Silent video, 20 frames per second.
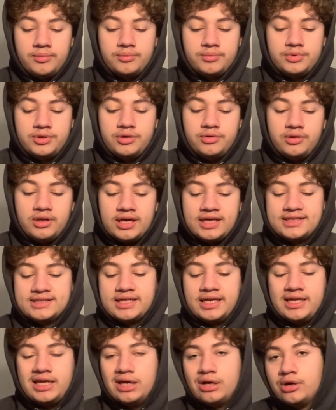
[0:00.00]
lines
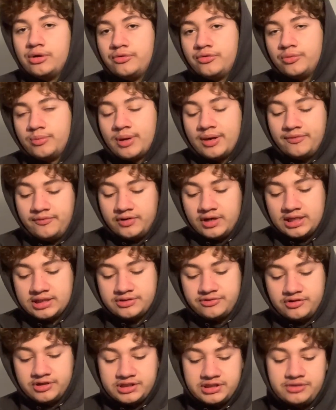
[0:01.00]
I carry for my finesse
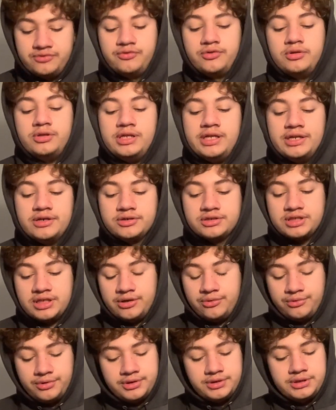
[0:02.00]
fishing for leaders
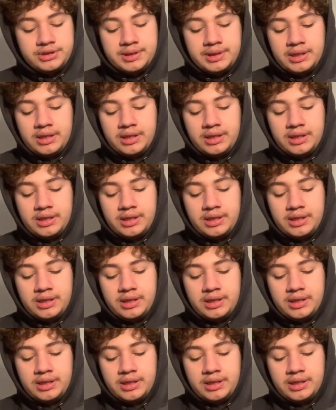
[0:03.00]
anyways.